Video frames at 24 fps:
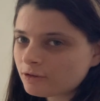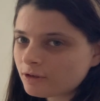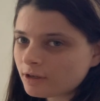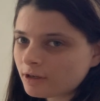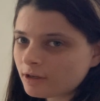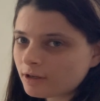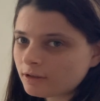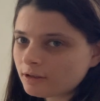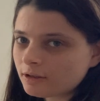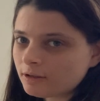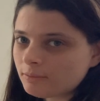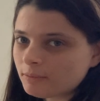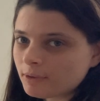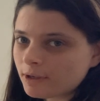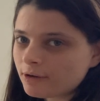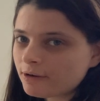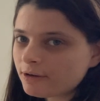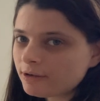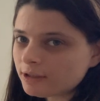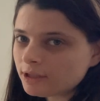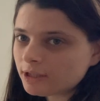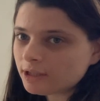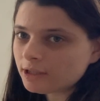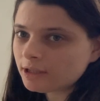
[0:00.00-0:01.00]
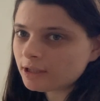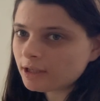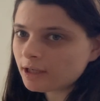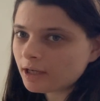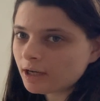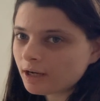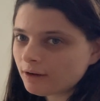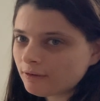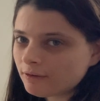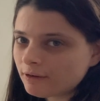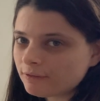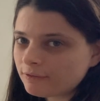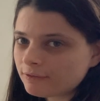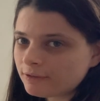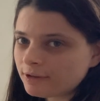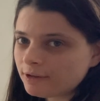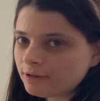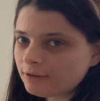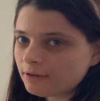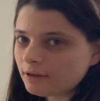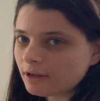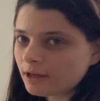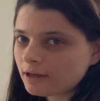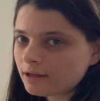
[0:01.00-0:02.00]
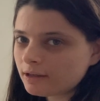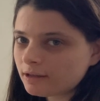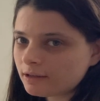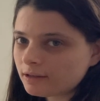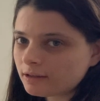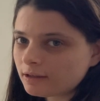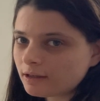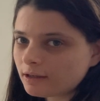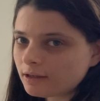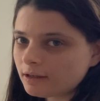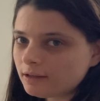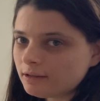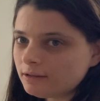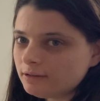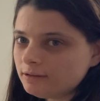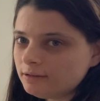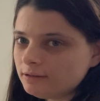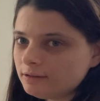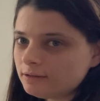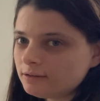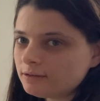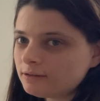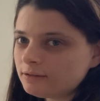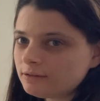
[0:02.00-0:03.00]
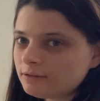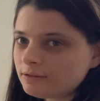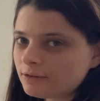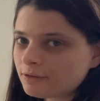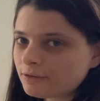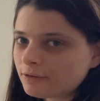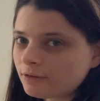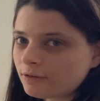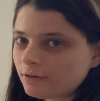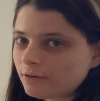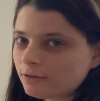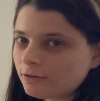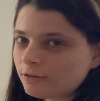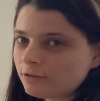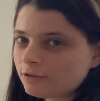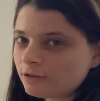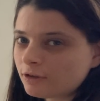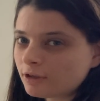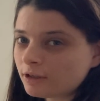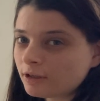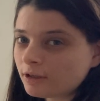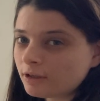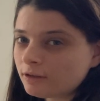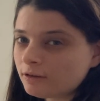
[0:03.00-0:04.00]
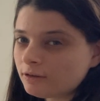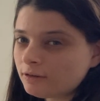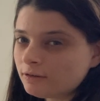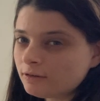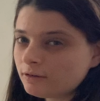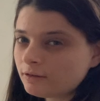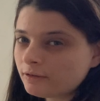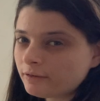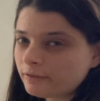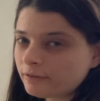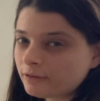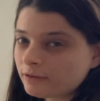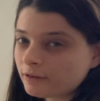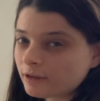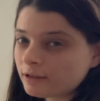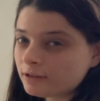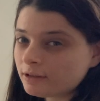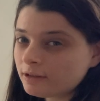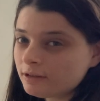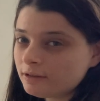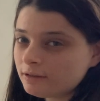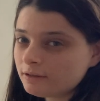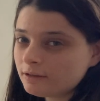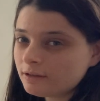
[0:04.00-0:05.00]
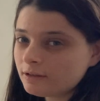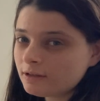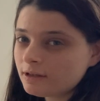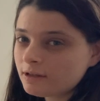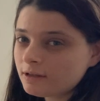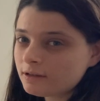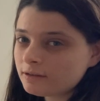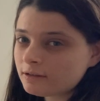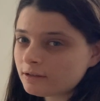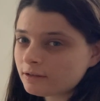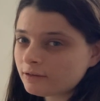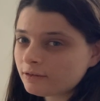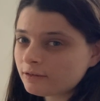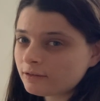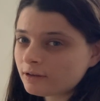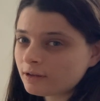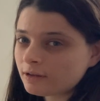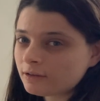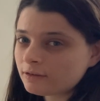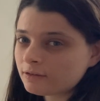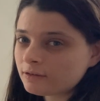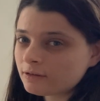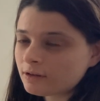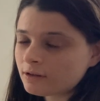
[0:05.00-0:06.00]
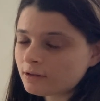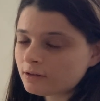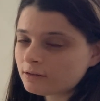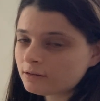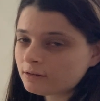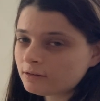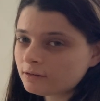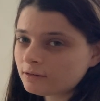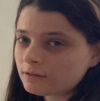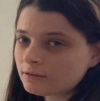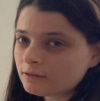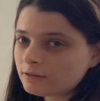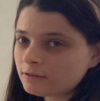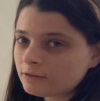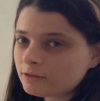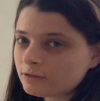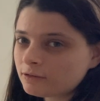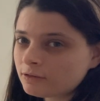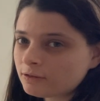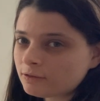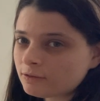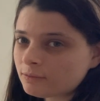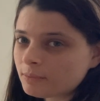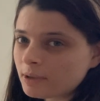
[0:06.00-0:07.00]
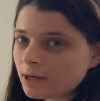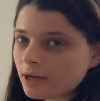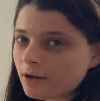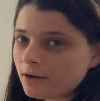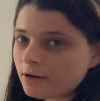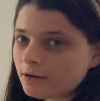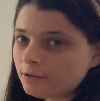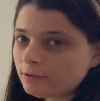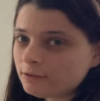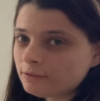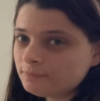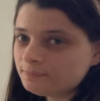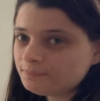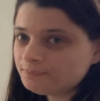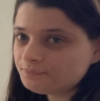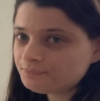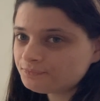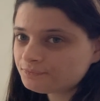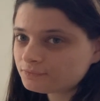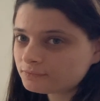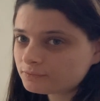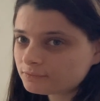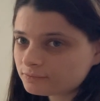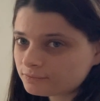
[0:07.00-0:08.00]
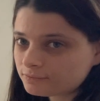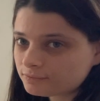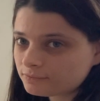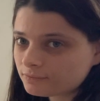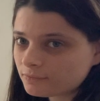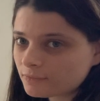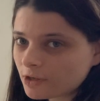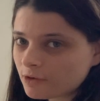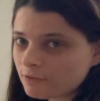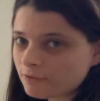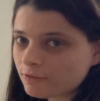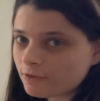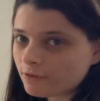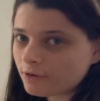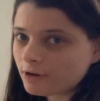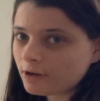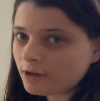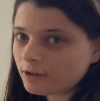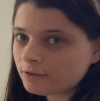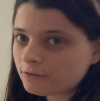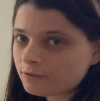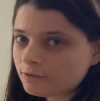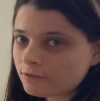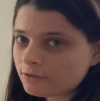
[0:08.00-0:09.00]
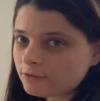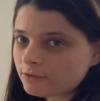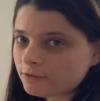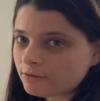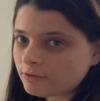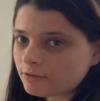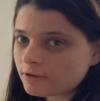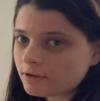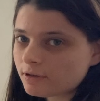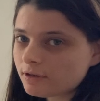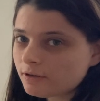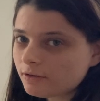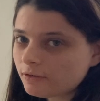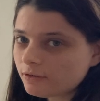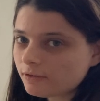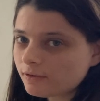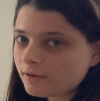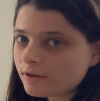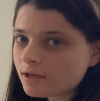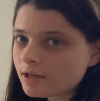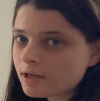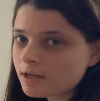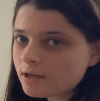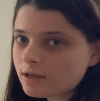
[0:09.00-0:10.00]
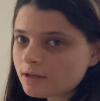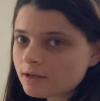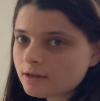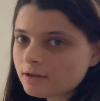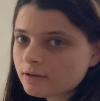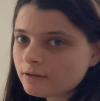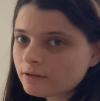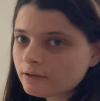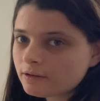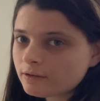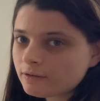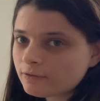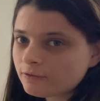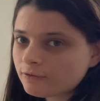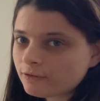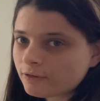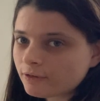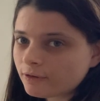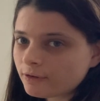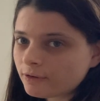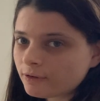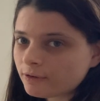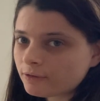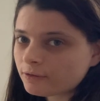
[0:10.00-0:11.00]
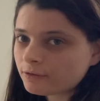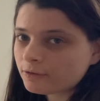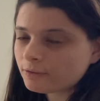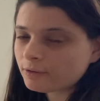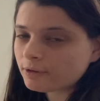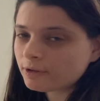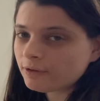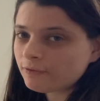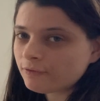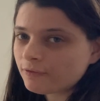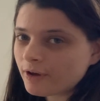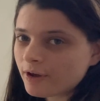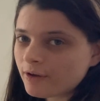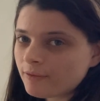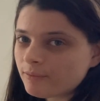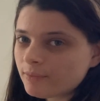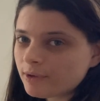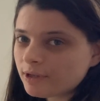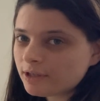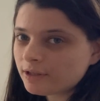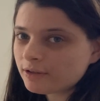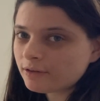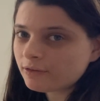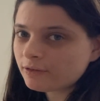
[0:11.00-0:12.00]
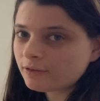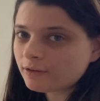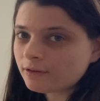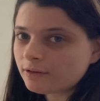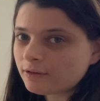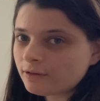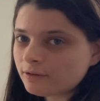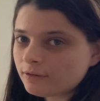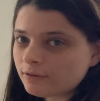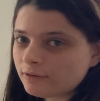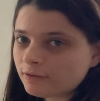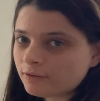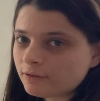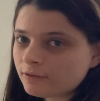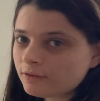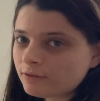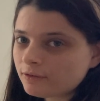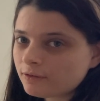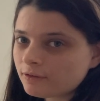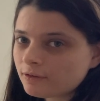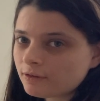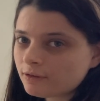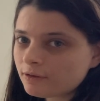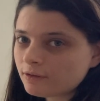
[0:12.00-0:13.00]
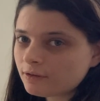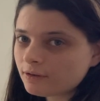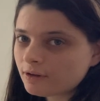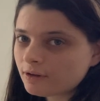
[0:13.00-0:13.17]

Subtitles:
chicken and marinate it however you like. And there's a chicken setting that sets it to about 400 degrees for 25 minutes, and there's